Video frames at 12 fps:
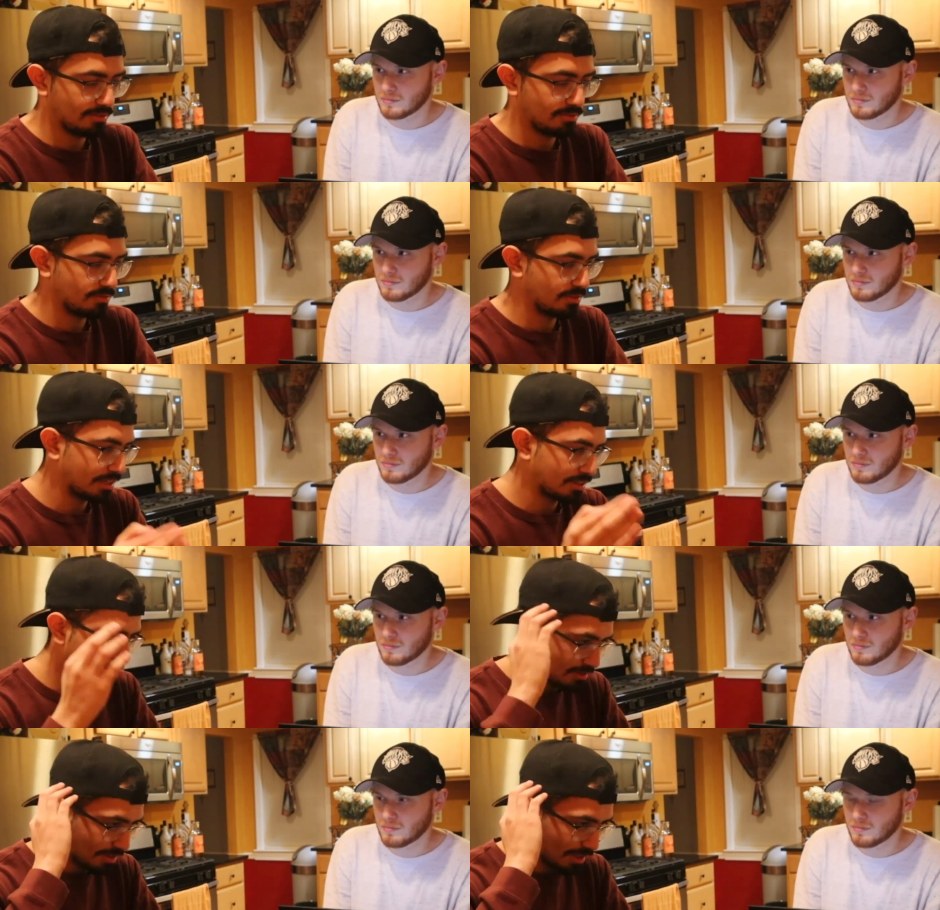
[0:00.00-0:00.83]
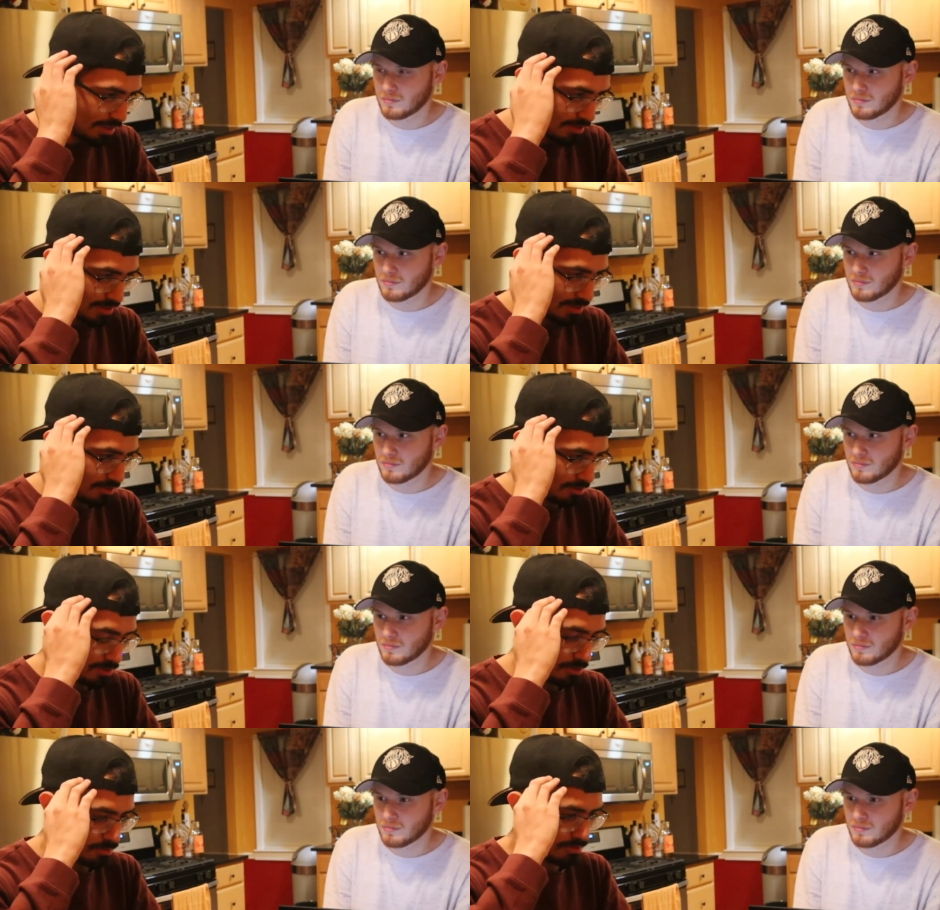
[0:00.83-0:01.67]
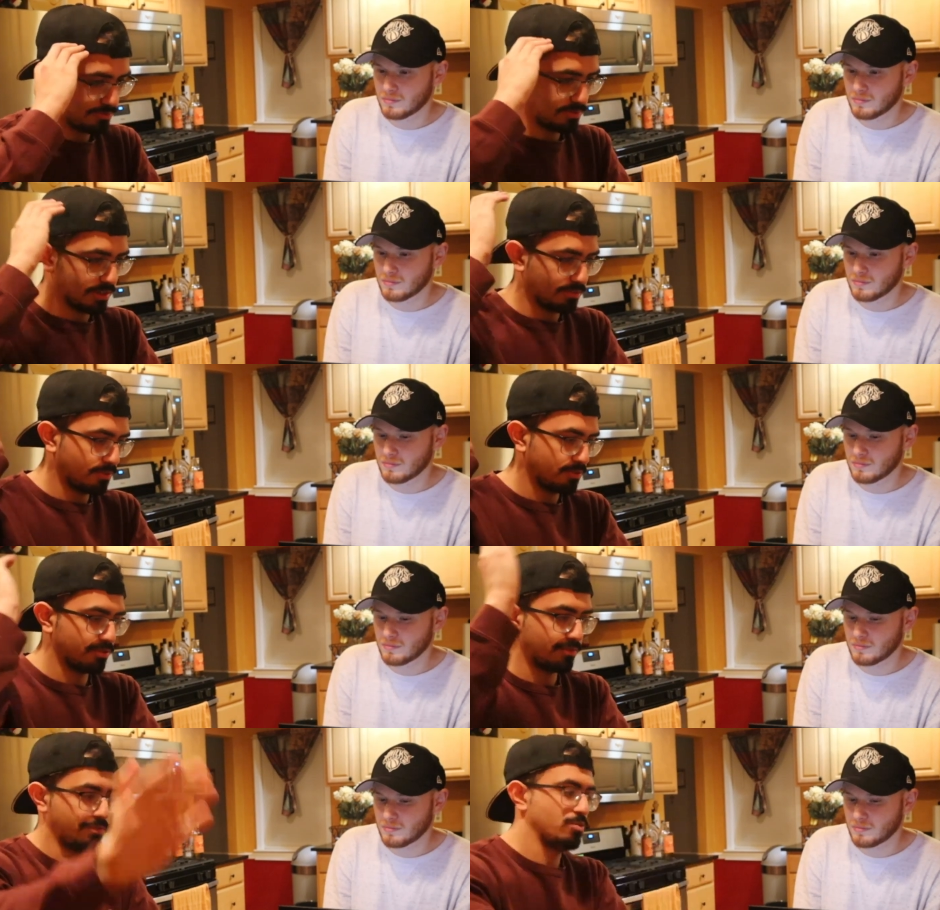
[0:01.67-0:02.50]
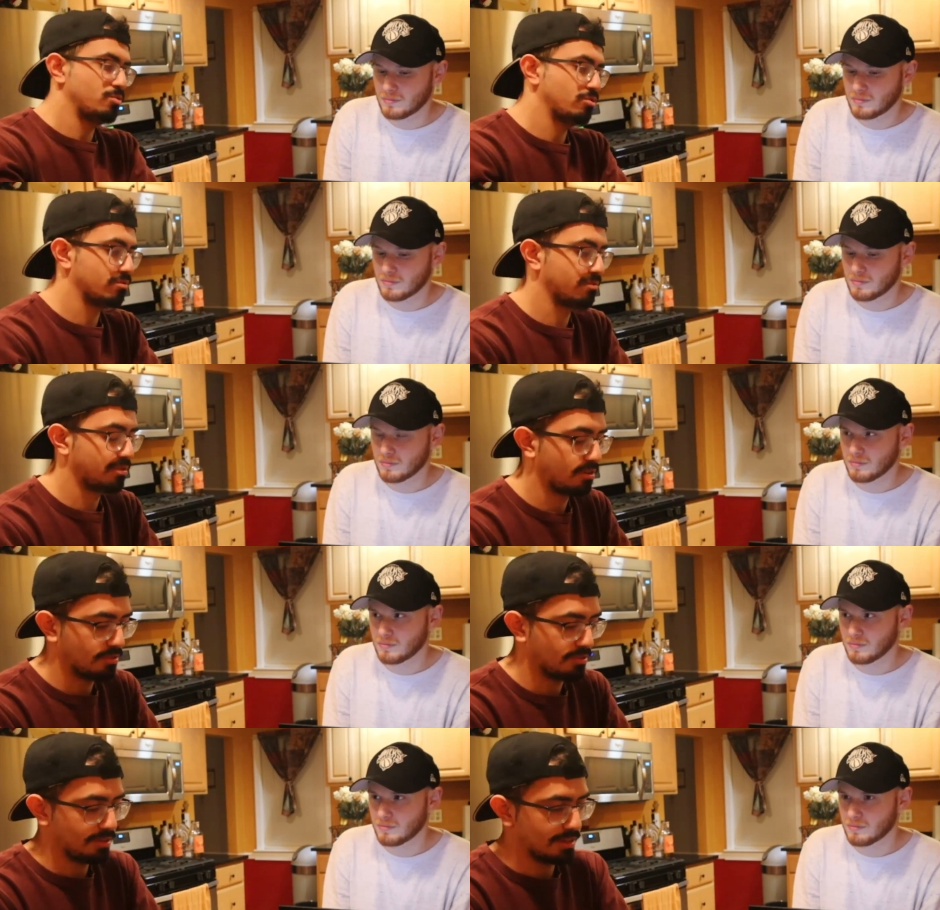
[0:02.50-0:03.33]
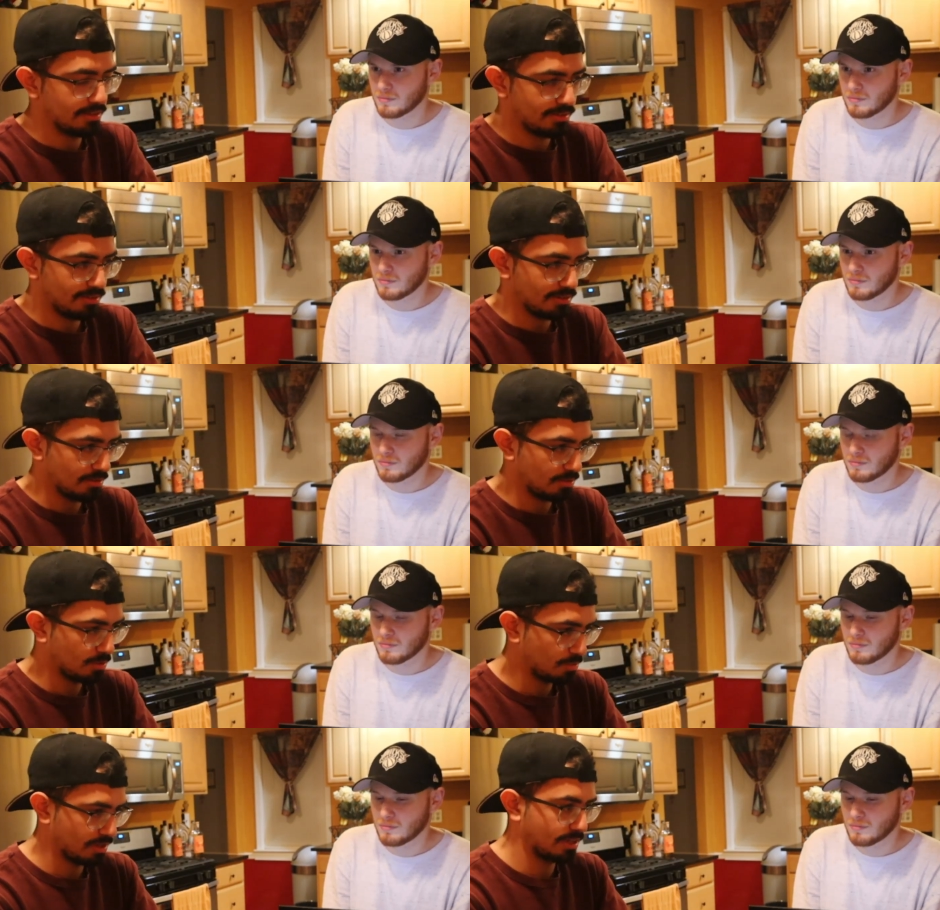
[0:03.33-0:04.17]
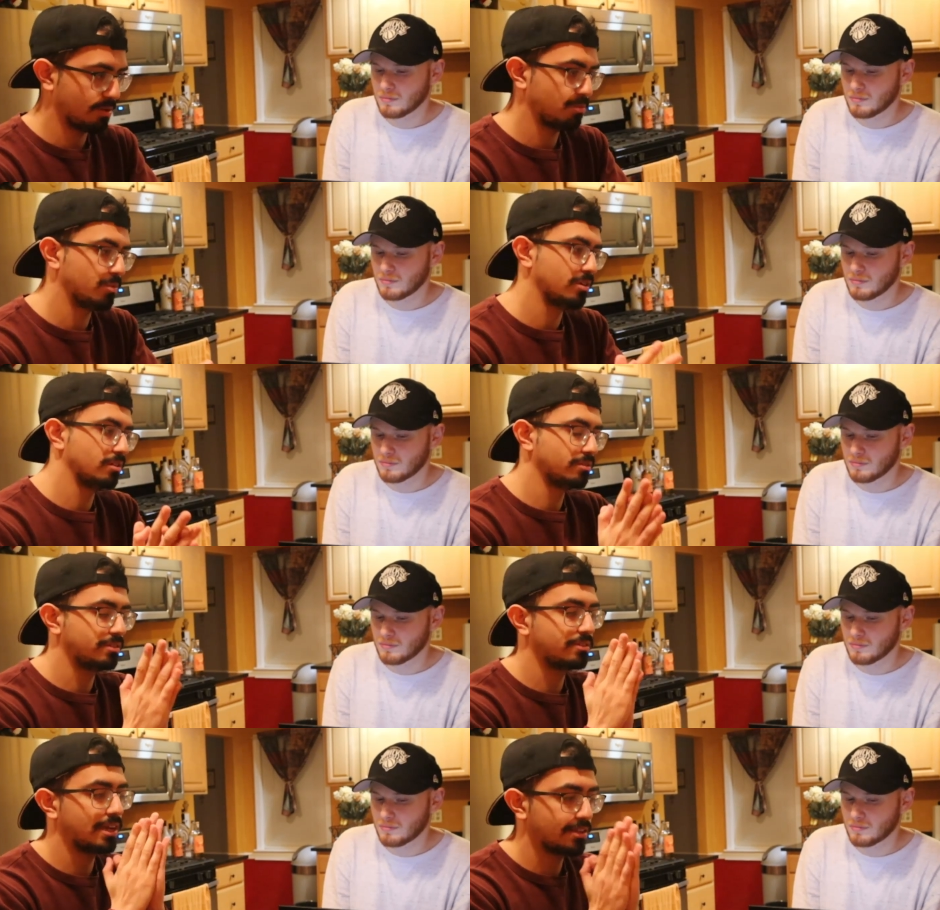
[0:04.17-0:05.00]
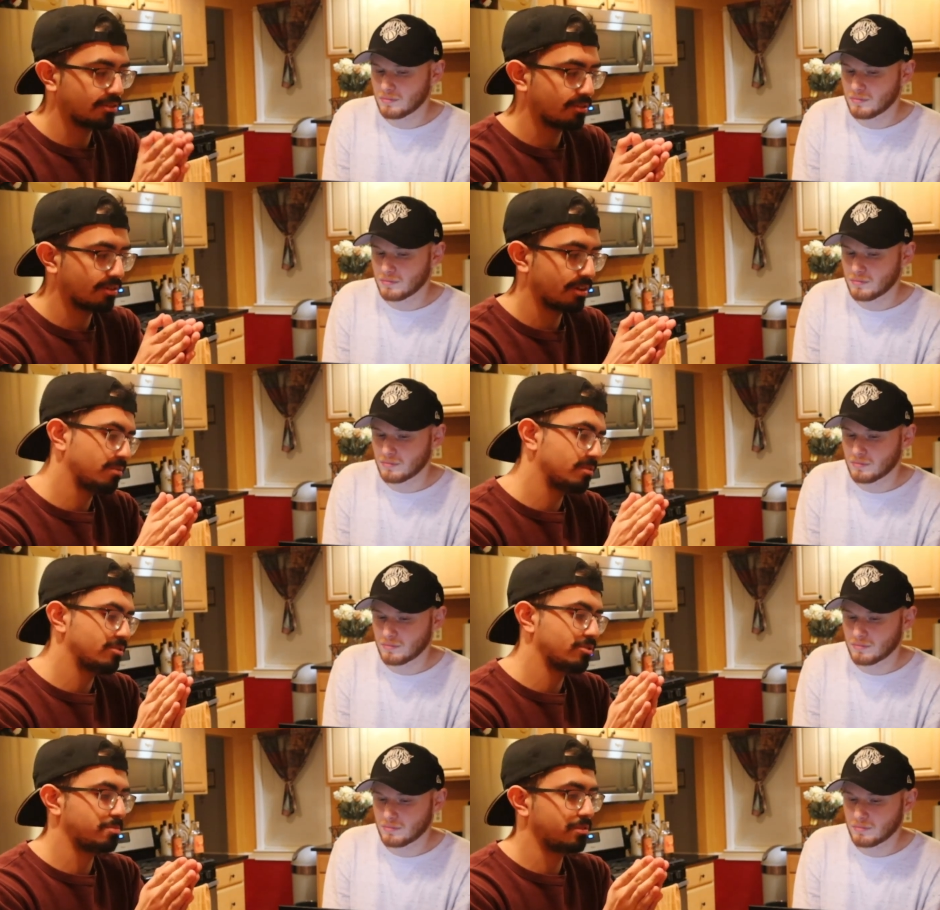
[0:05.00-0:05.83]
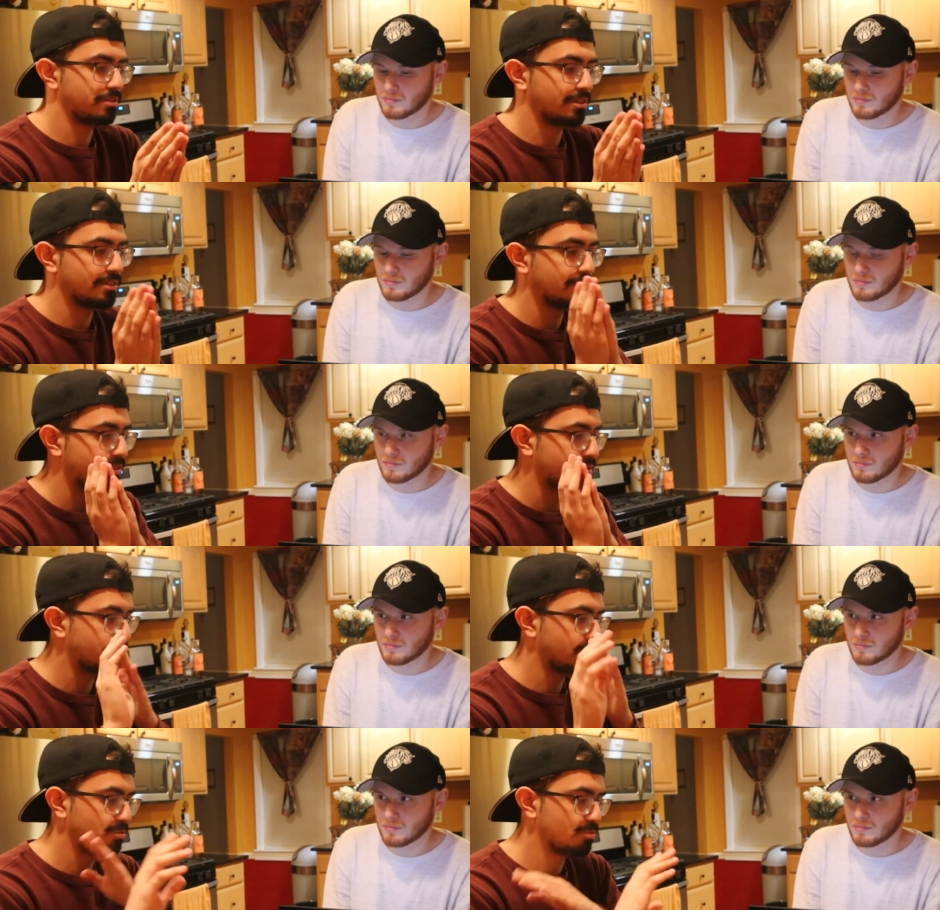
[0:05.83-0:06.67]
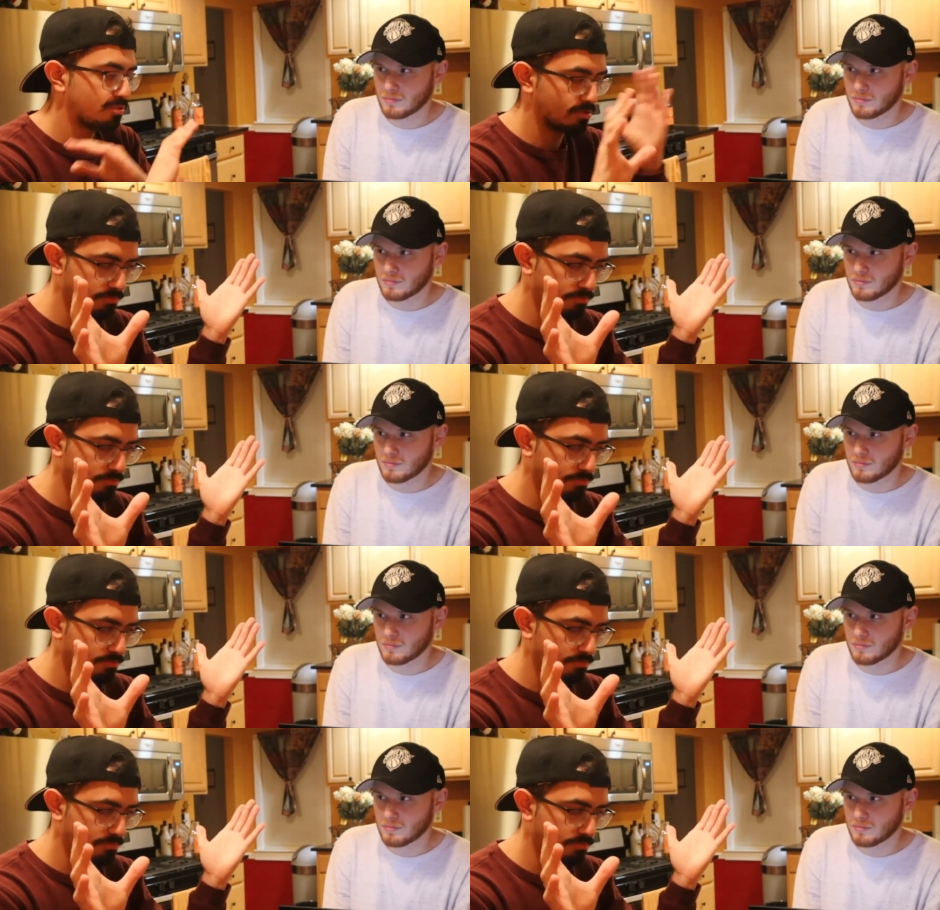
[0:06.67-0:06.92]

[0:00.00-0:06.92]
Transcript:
Speaker 1: like the, in certain terms of like for the future and all that it's like okay well that's great we just put on this huge